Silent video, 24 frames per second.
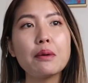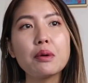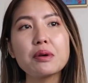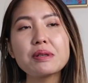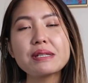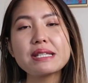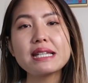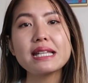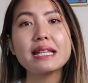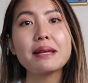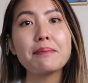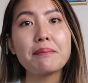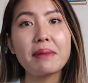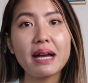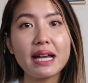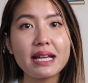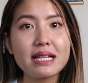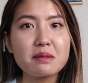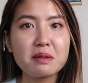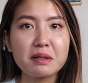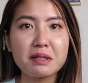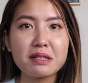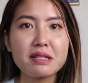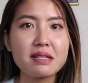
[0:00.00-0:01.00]
I won't say that my
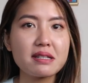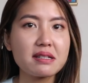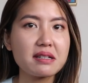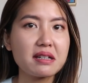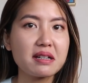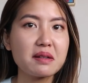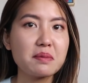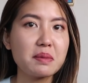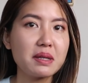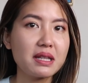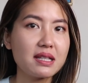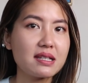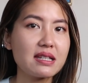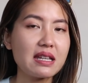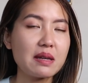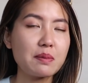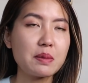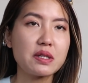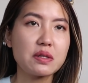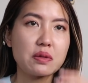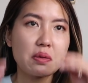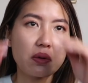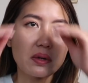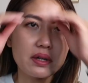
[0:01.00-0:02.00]
experience is going to be the same
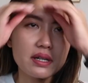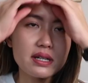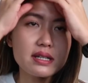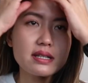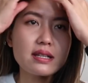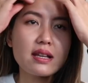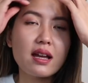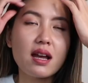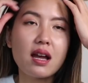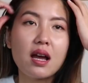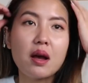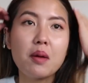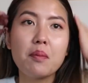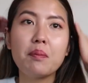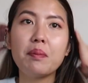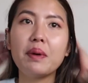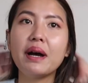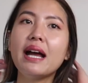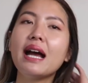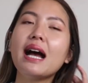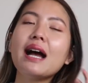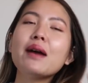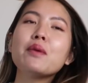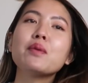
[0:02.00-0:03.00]
as yours,
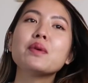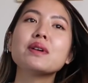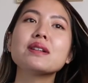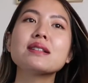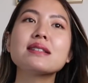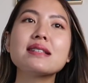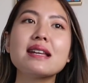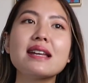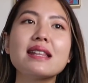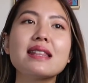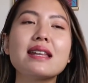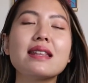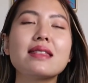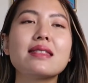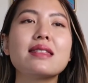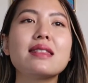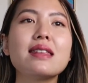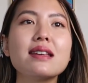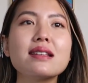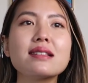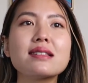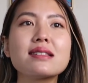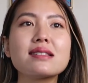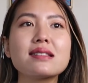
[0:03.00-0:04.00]
but I will say that
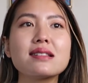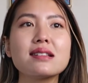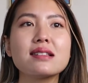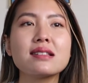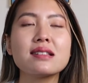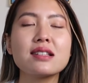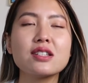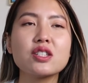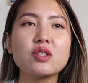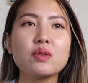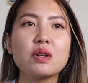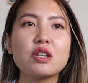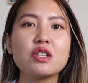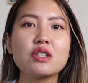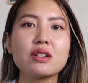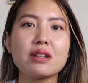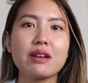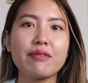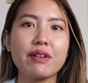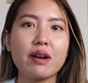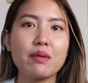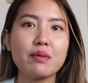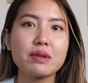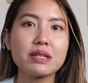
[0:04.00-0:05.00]
this situation
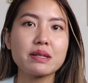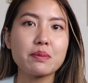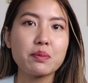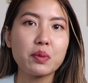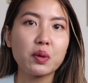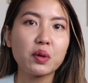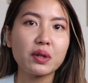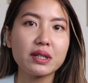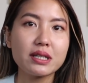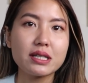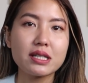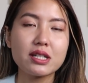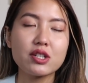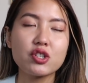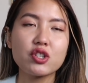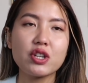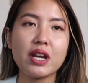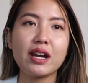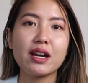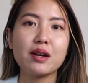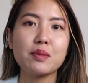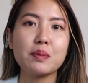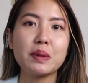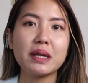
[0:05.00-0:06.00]
I felt was important to
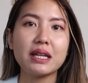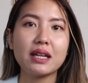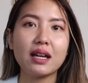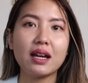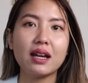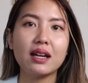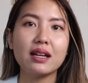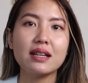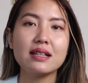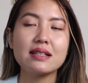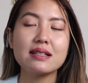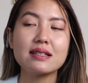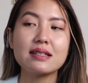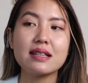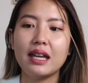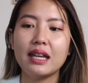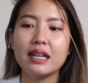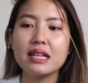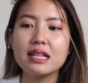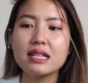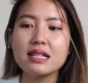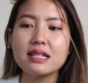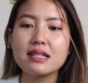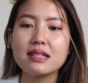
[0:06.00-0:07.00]
share because
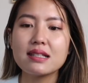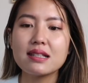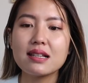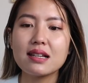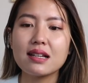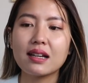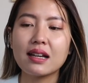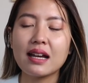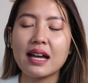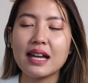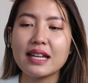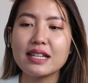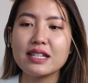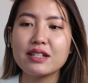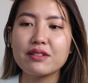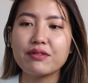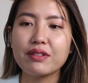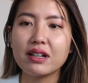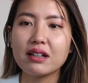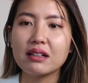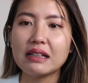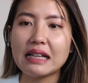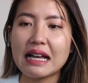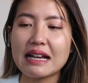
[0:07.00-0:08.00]
it is kind of
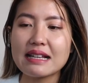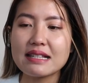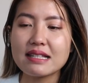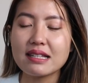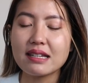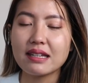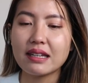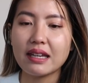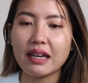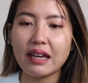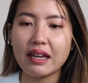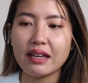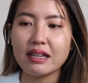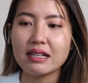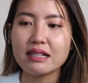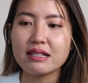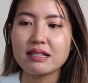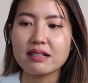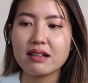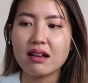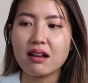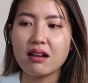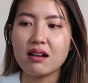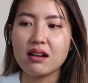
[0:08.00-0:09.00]
a classic
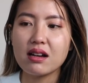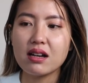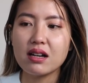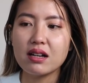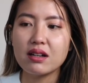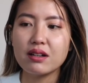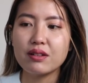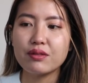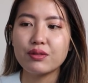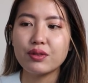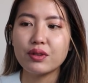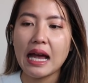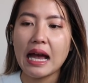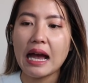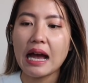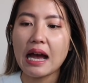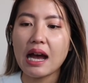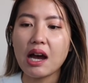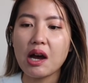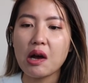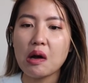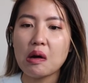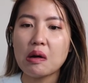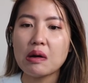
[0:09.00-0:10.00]
case of
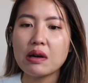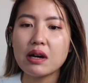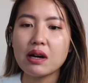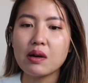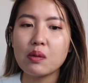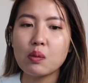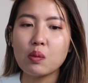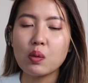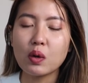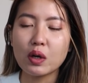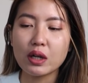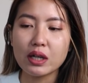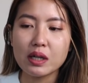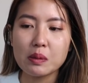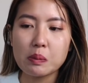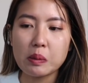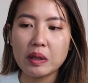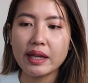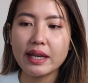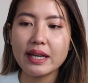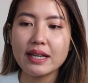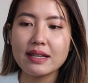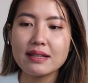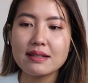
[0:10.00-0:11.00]
how a
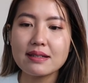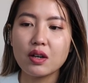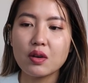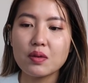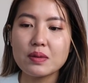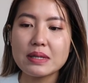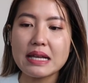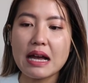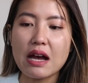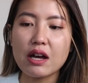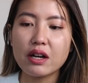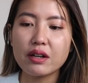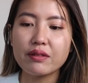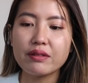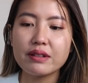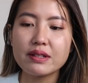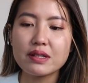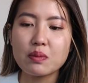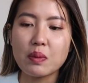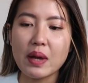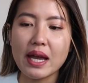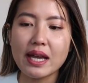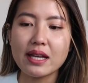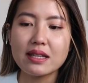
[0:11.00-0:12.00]
workplace goes out of
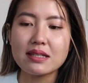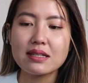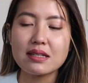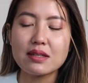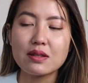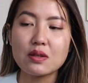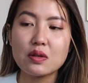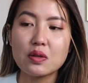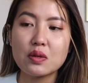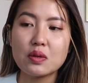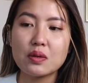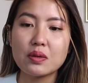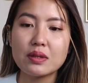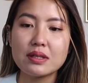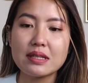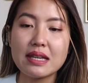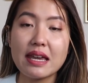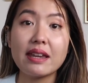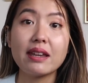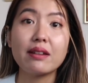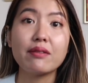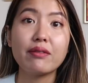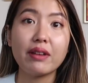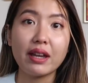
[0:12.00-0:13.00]
its way to
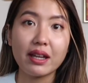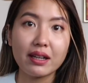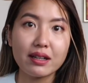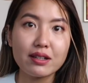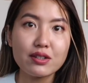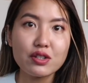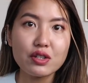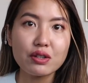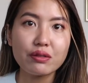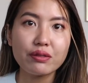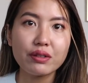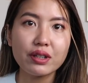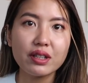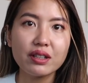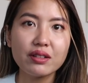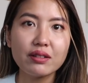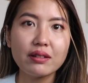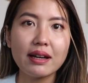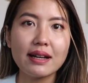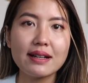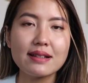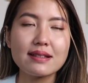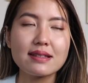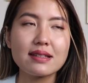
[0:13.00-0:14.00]
take advantage of you
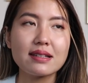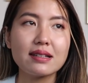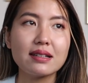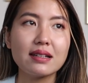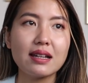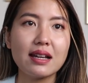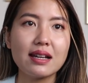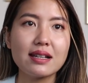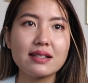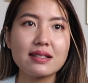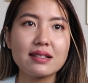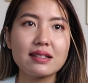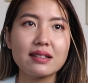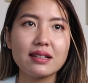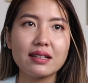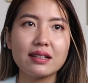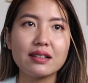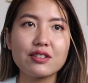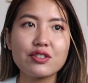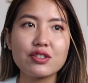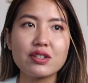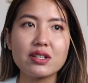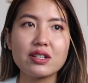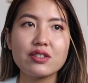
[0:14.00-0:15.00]
as an
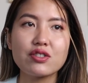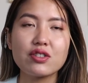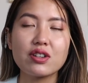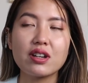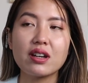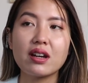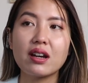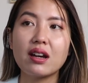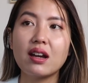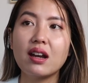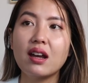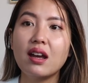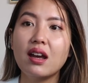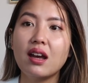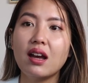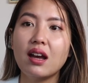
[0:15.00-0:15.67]
English teacher,